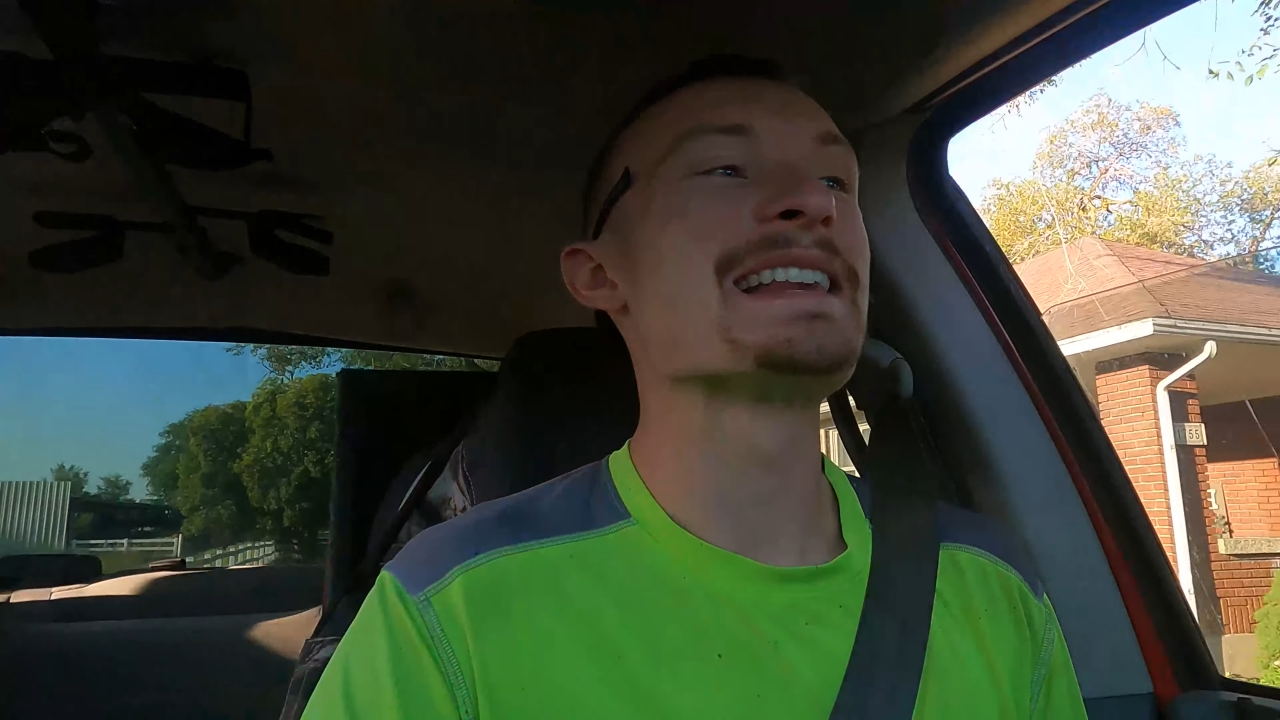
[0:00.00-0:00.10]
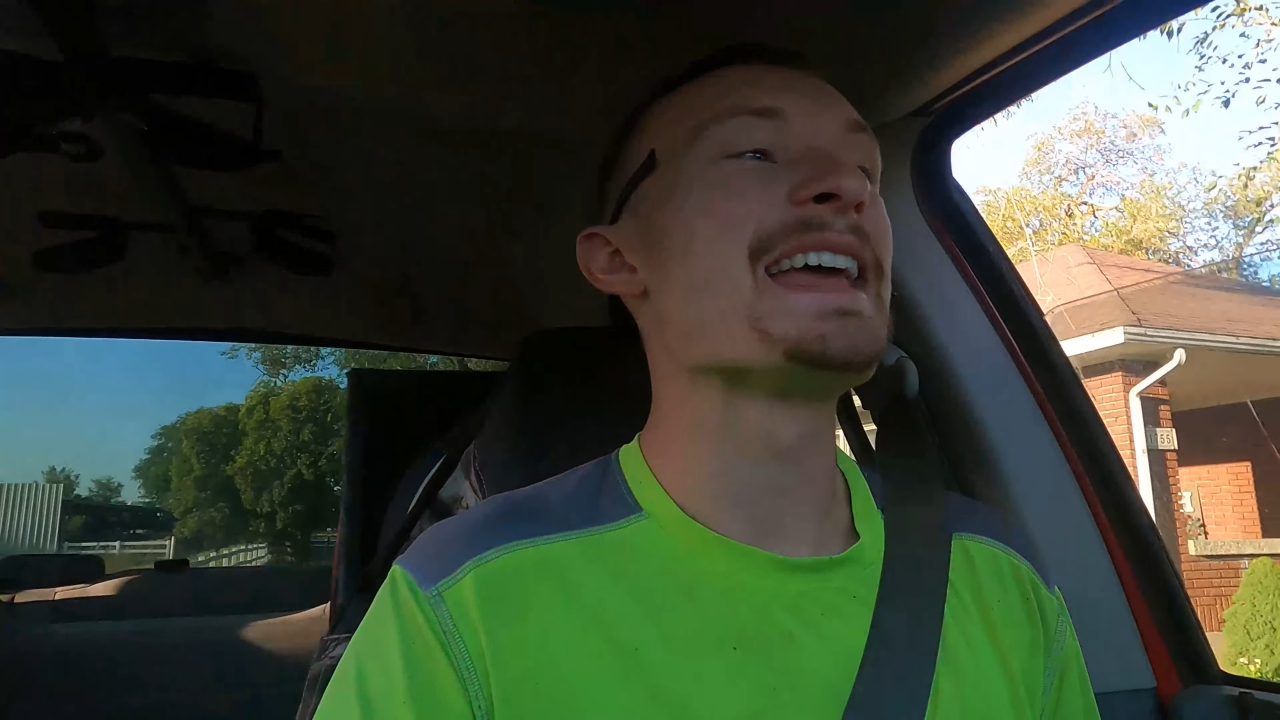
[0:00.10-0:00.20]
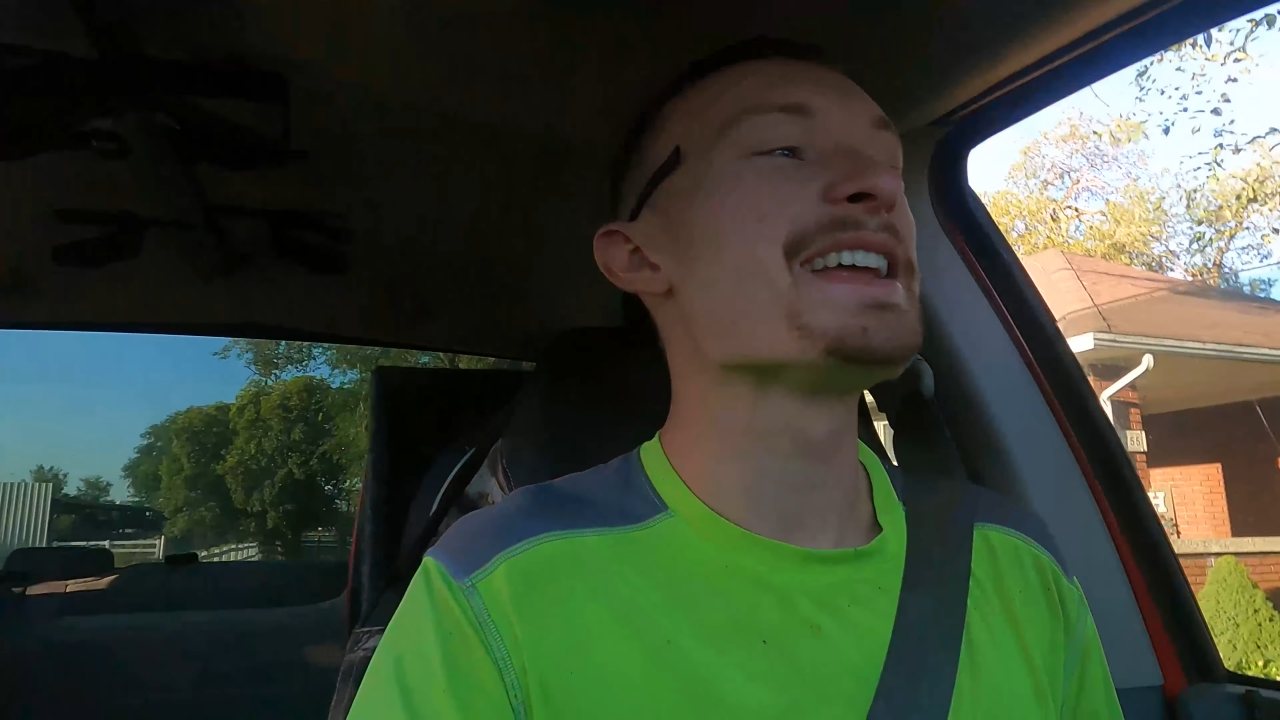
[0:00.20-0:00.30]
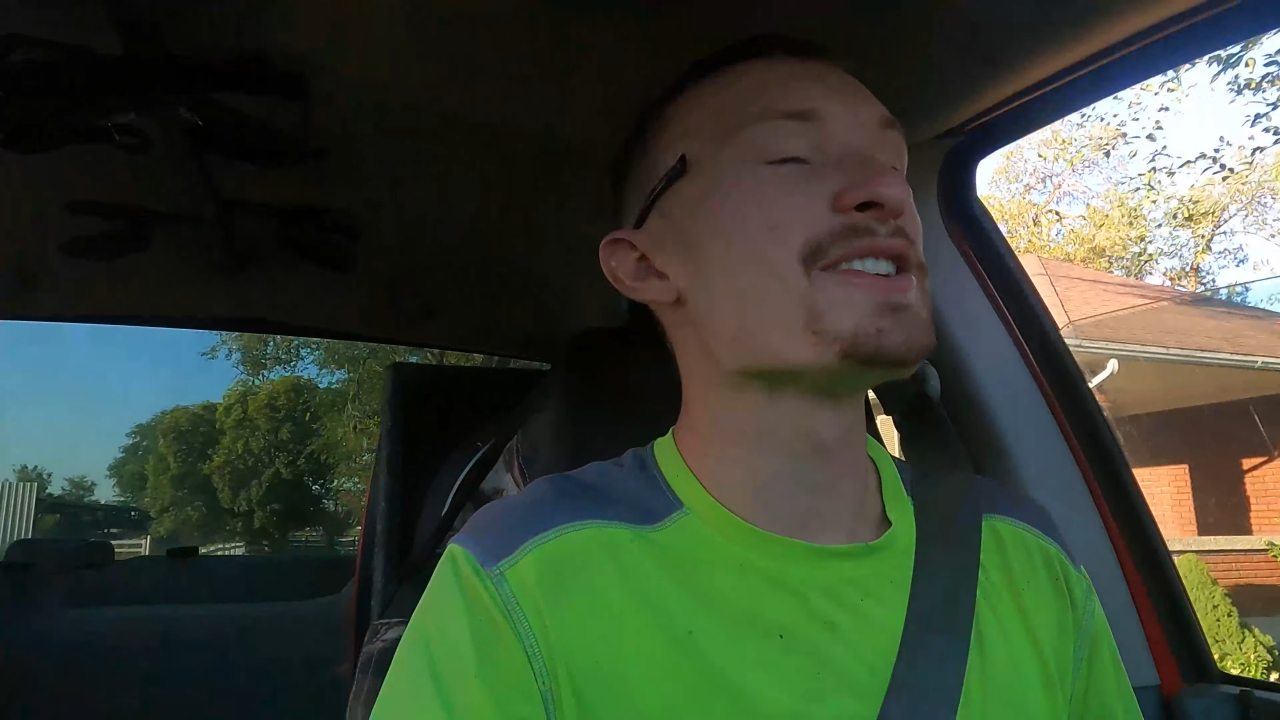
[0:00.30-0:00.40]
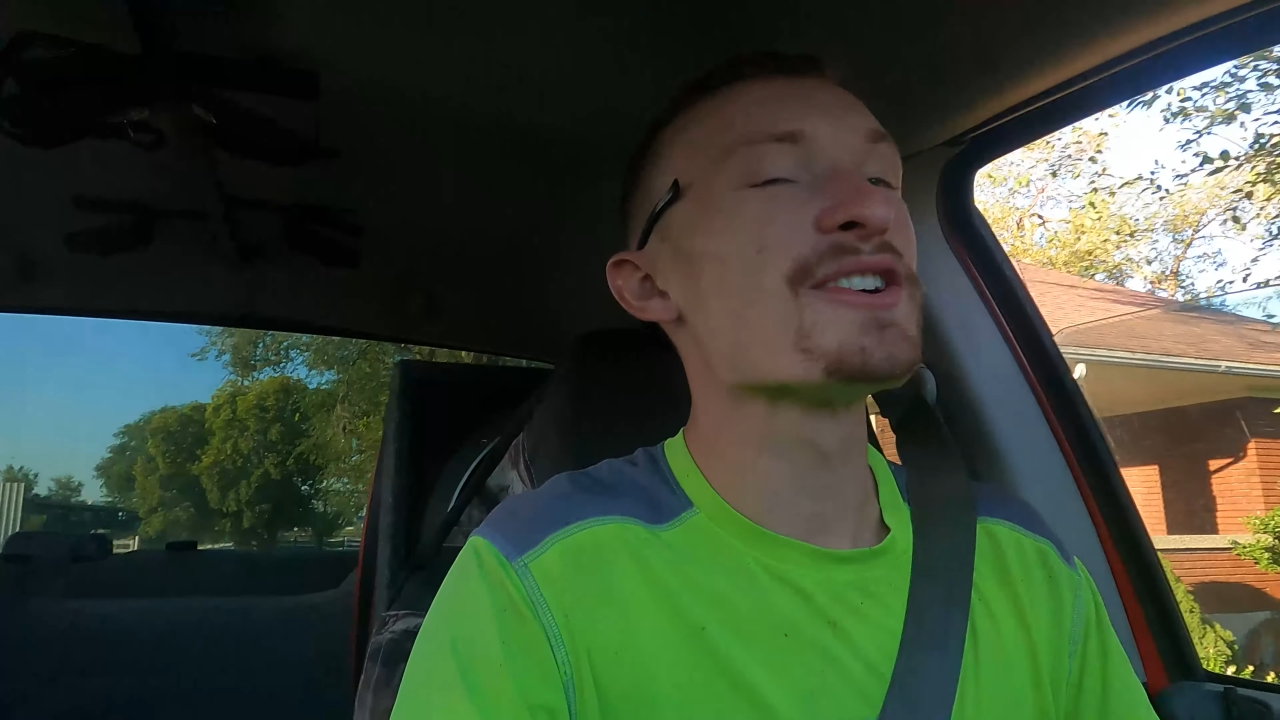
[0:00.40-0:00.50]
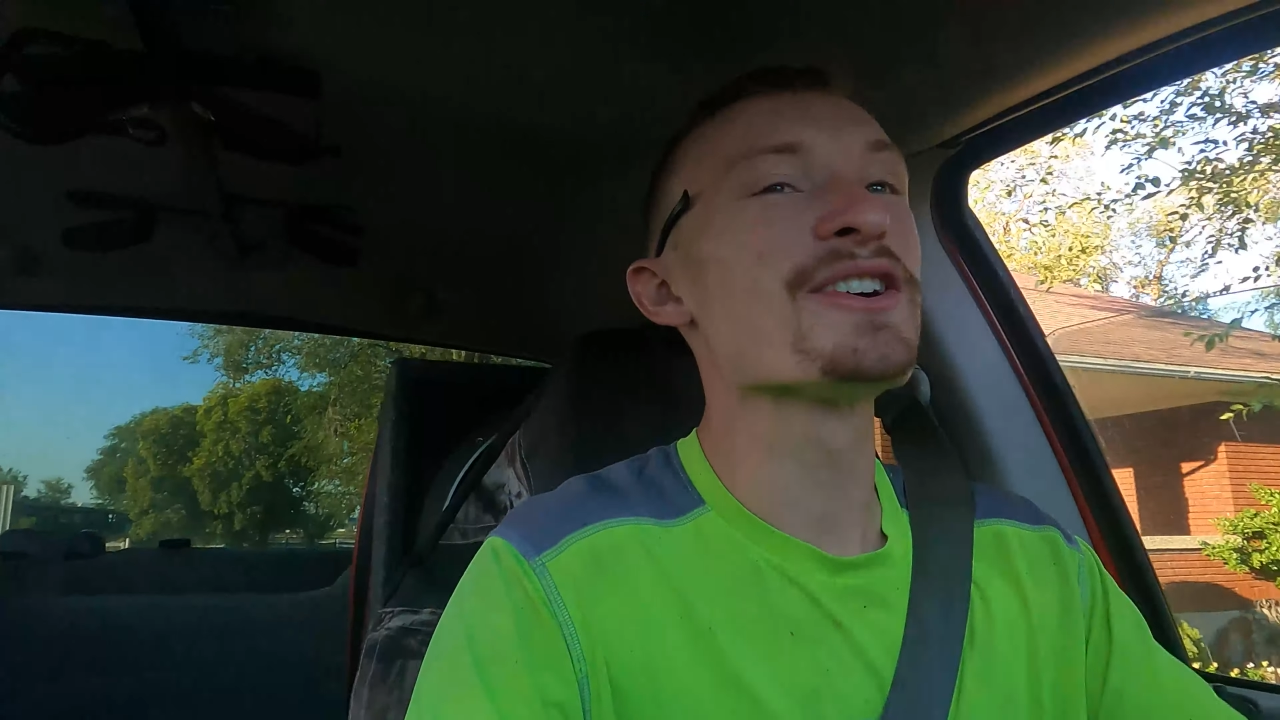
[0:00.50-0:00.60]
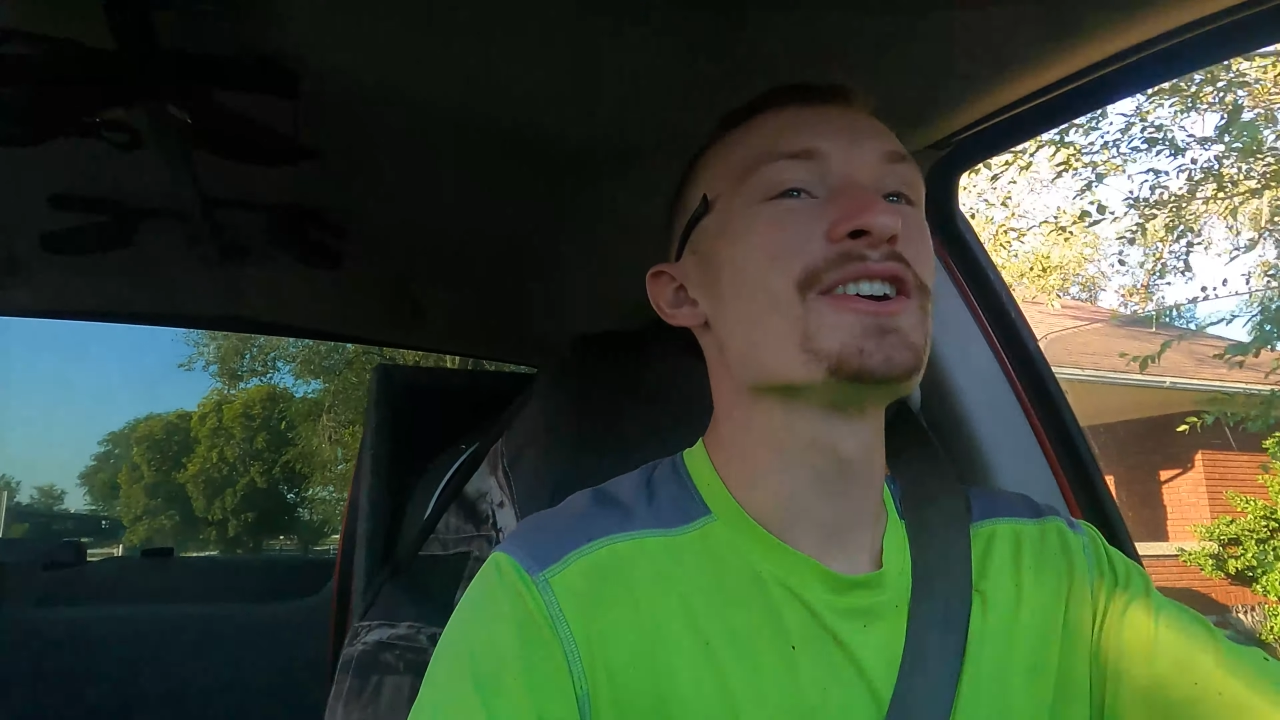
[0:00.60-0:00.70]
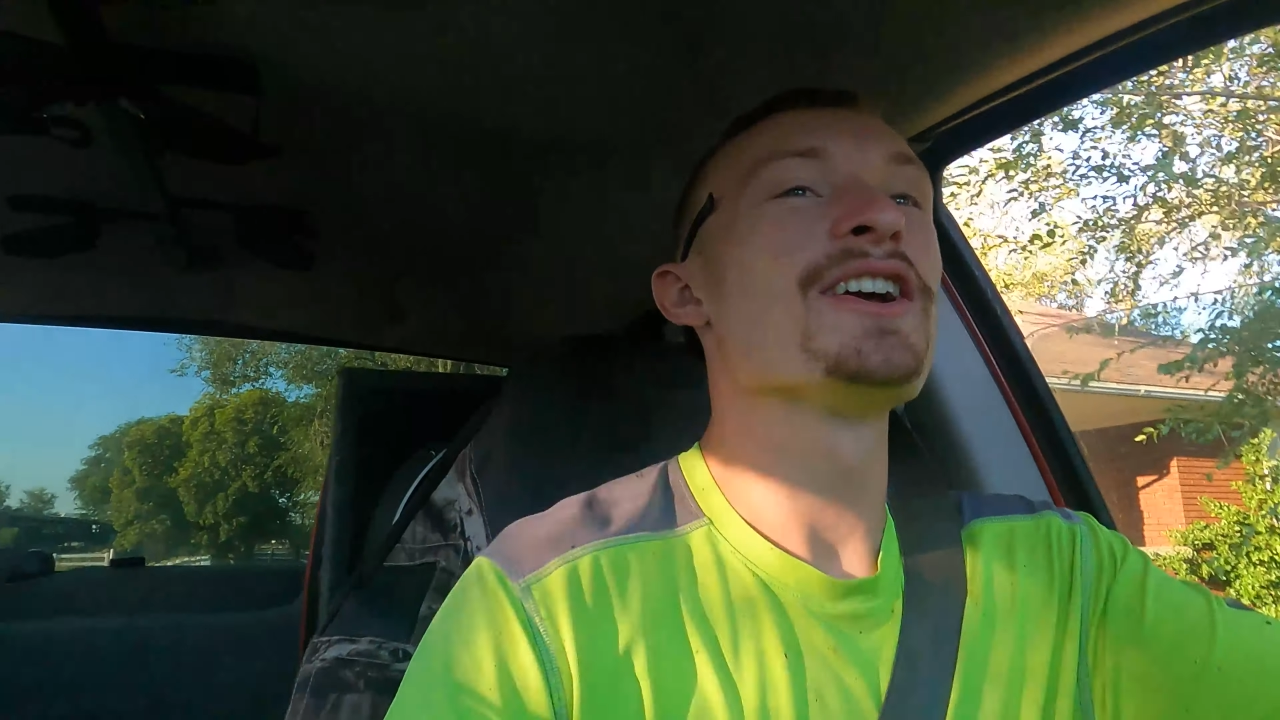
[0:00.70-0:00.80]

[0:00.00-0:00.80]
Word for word: later.